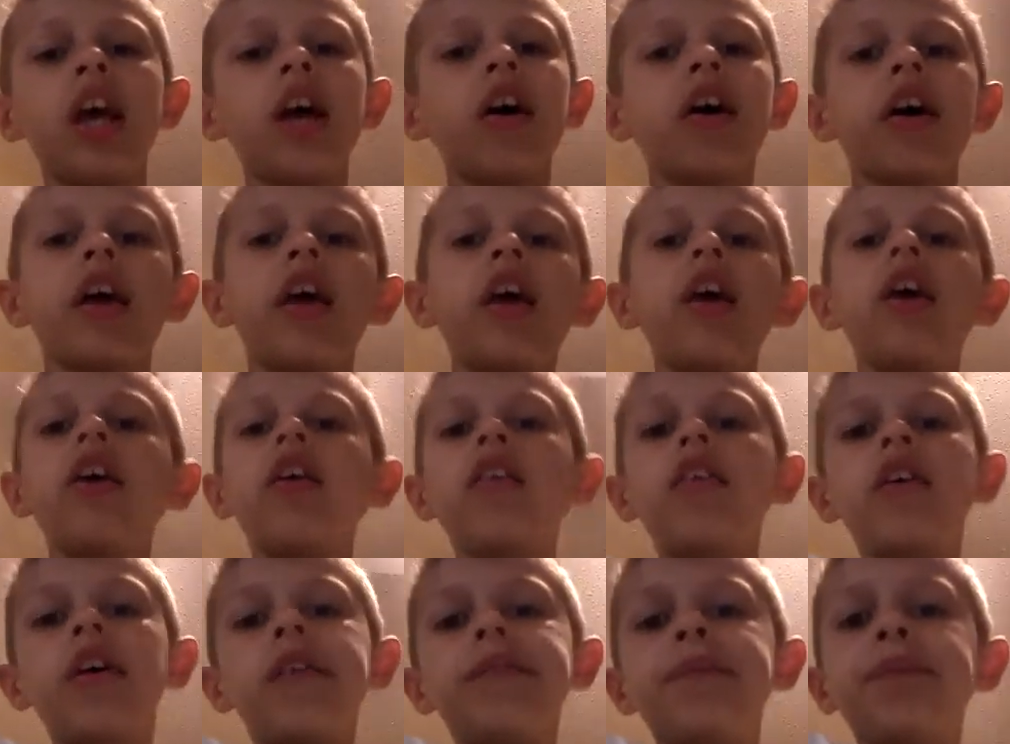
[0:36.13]
okay,
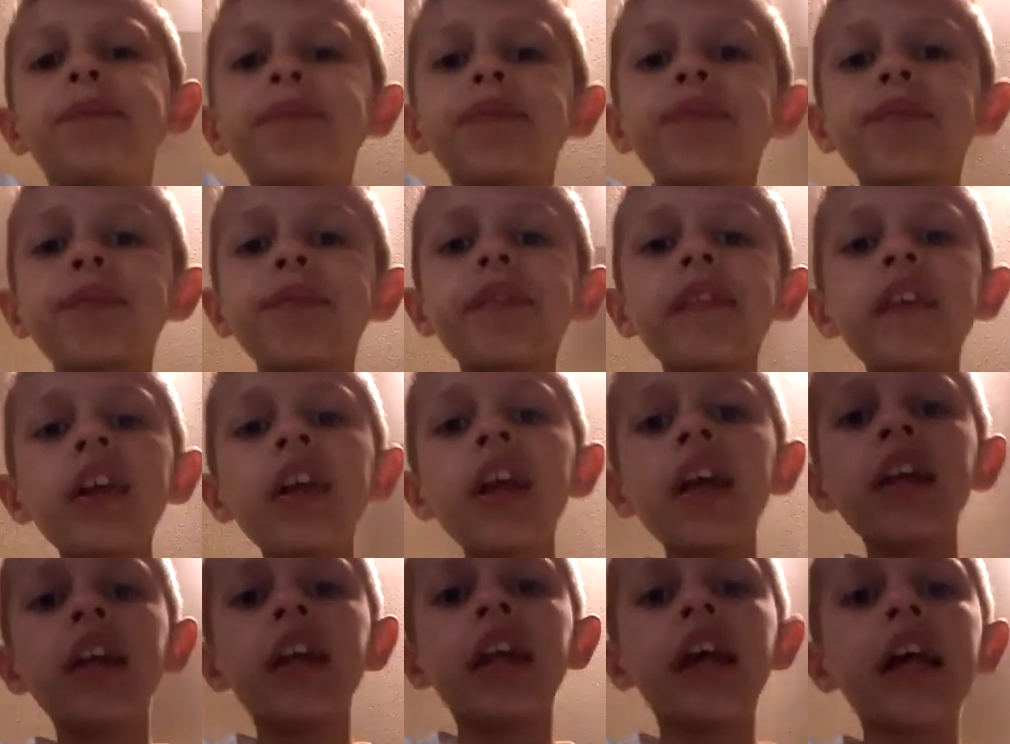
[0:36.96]
so
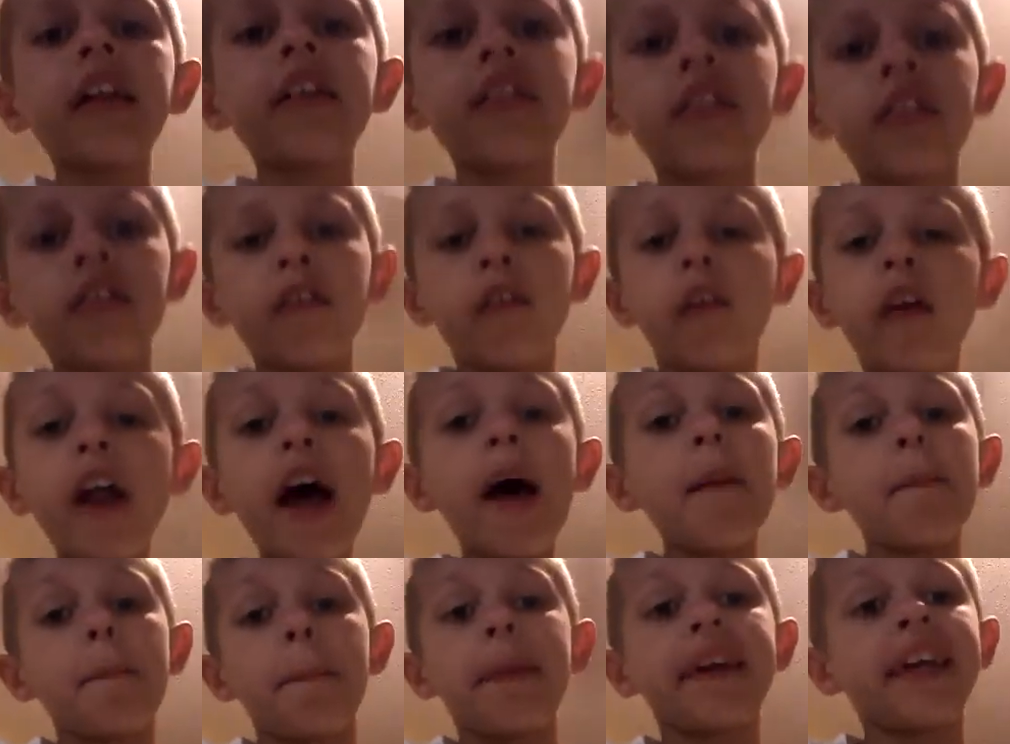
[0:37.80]
let's
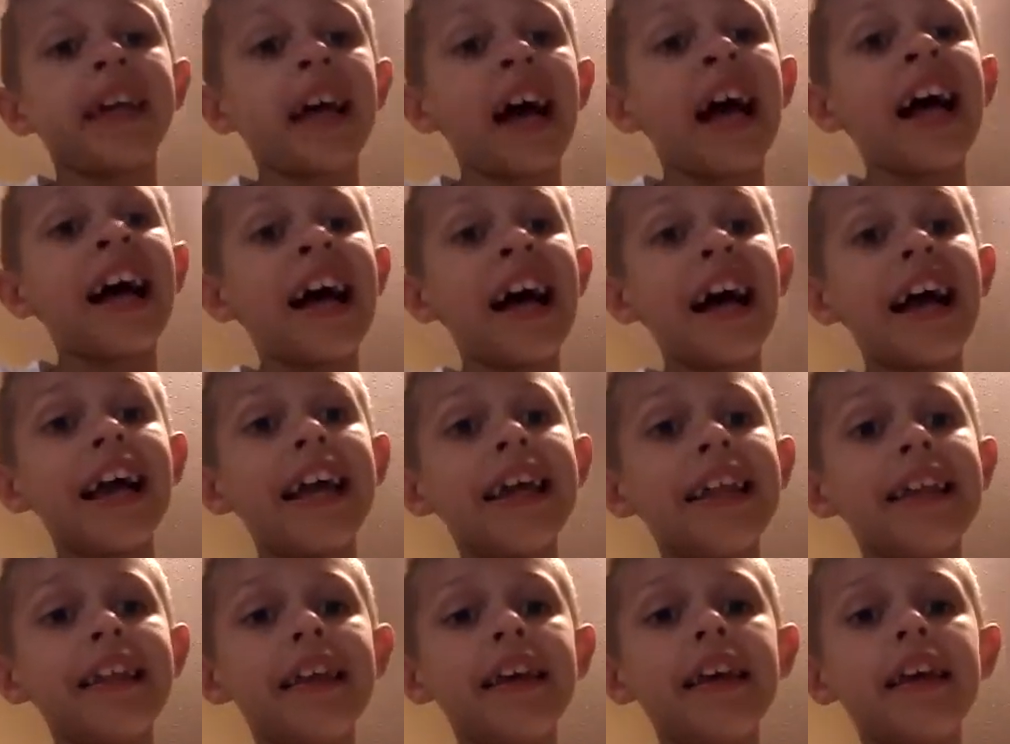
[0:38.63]
rap,
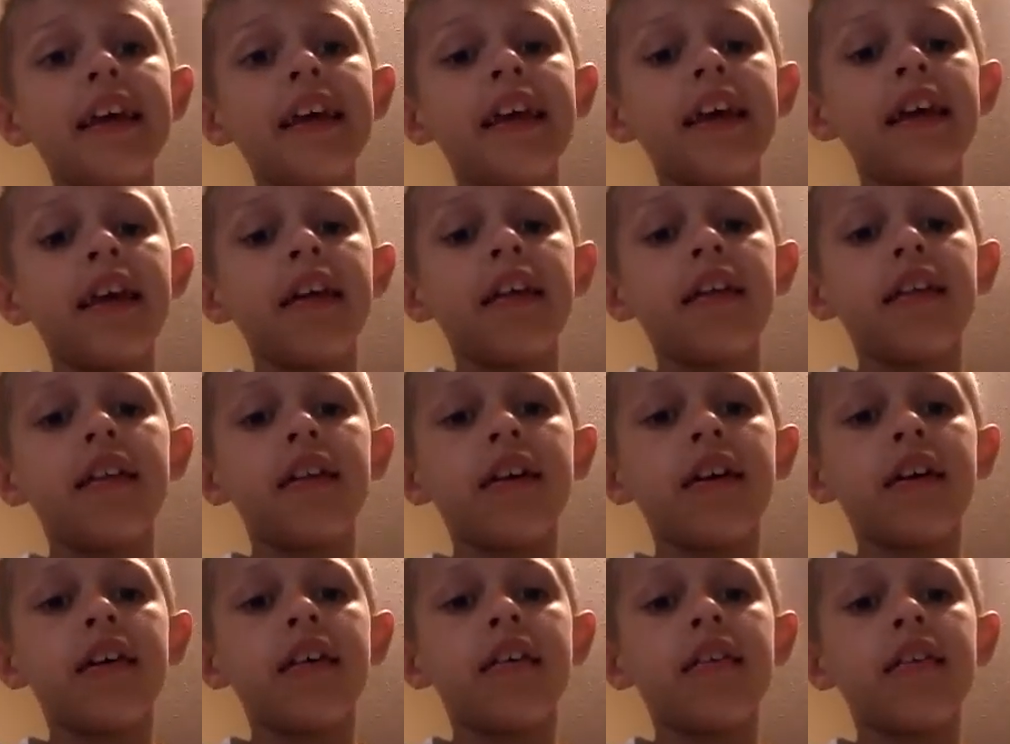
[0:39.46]
guys.
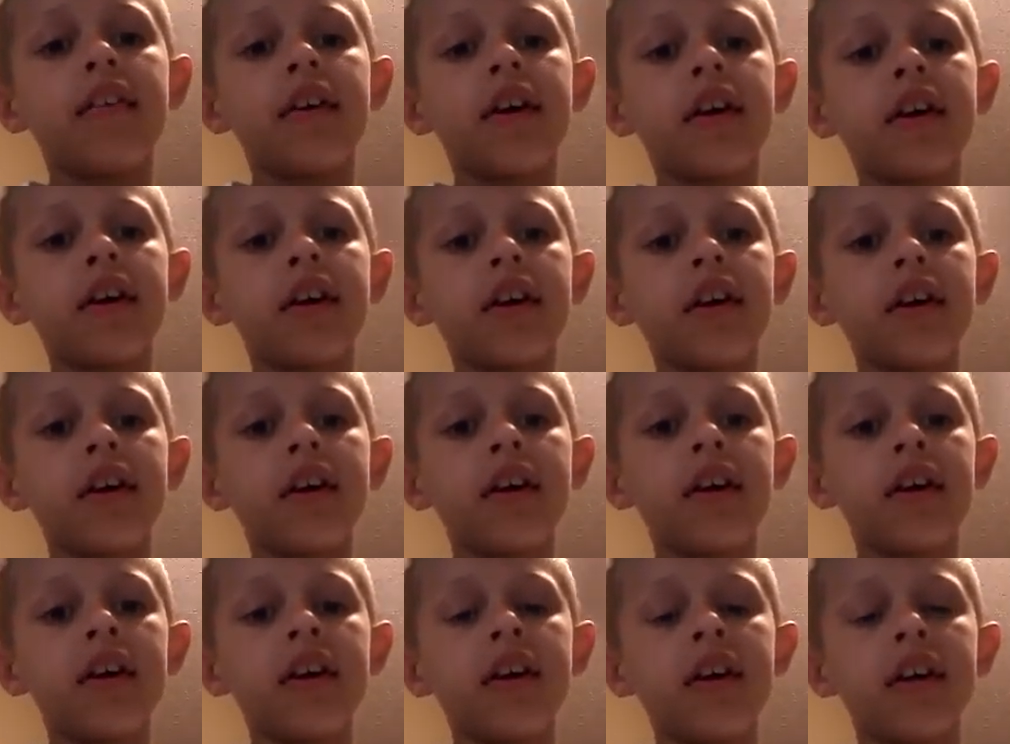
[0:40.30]
So
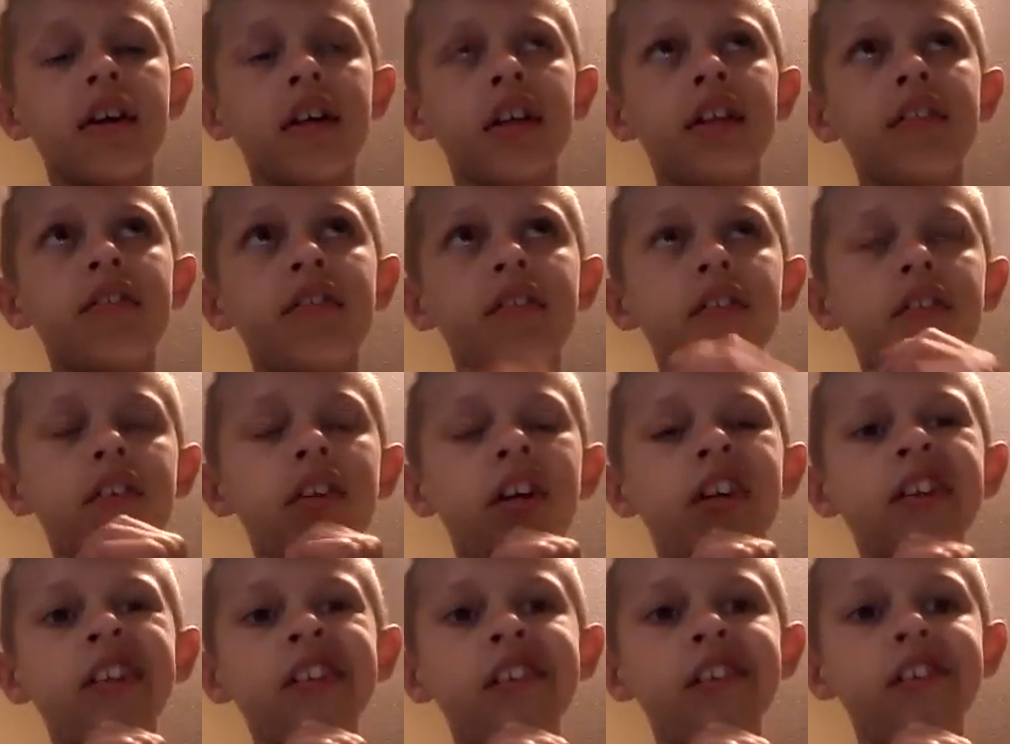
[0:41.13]
I don't know
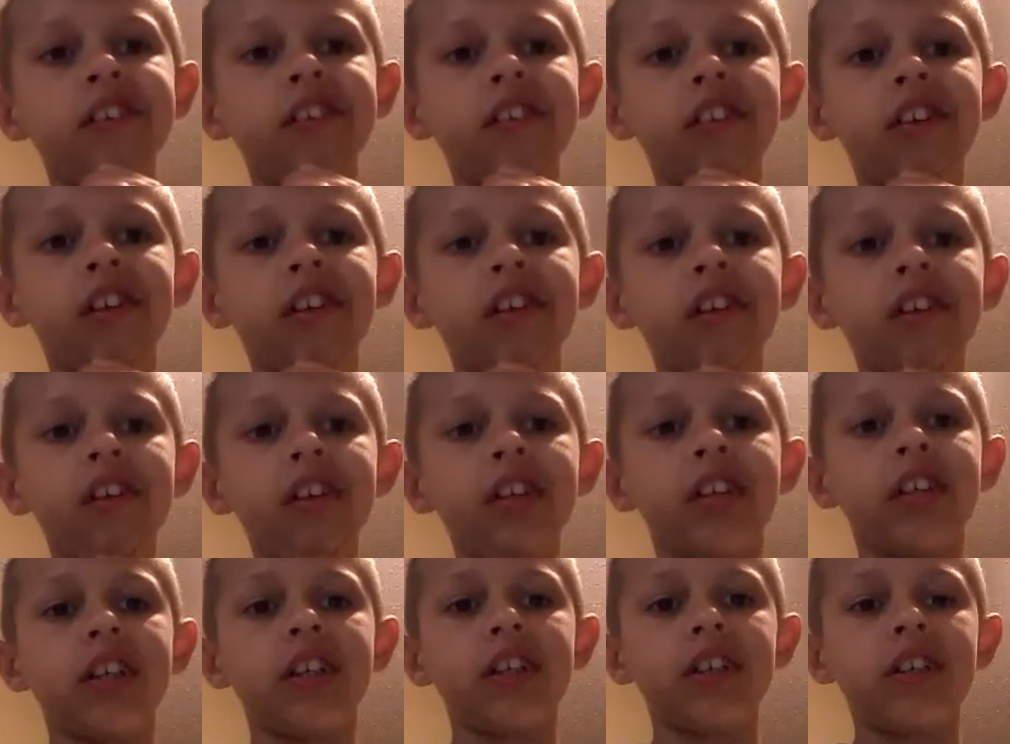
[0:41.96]
how to start
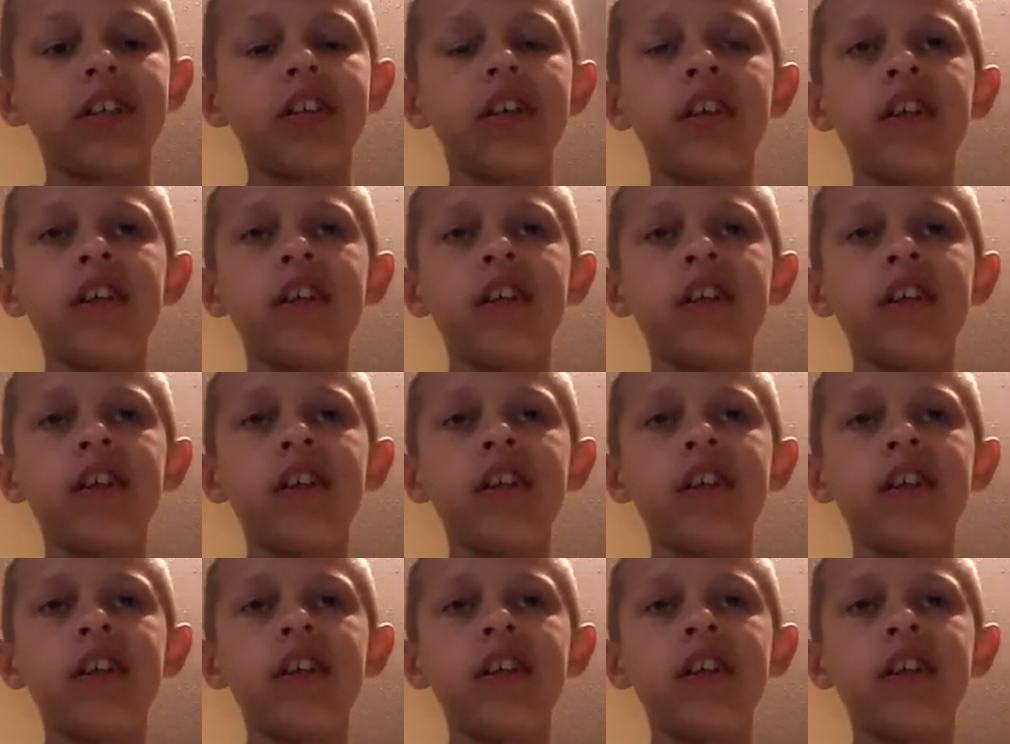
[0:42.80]
yet.